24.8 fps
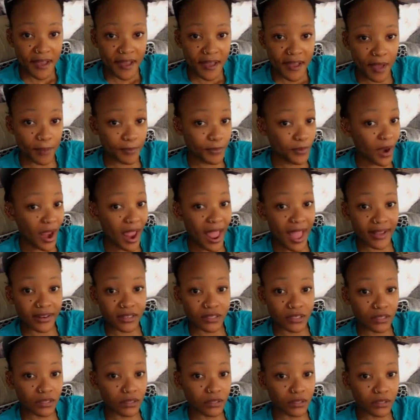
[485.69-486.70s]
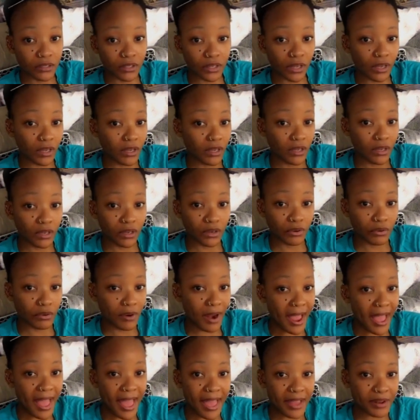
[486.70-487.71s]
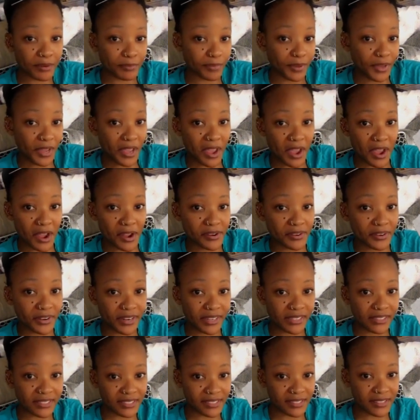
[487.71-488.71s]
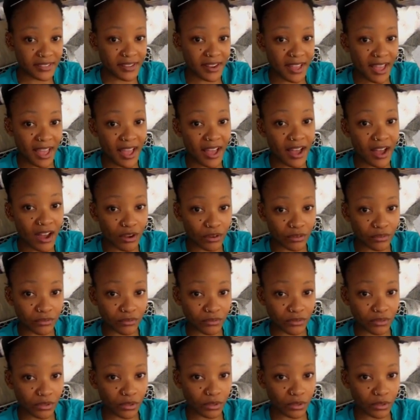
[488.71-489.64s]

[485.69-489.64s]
are practically grandparents now. If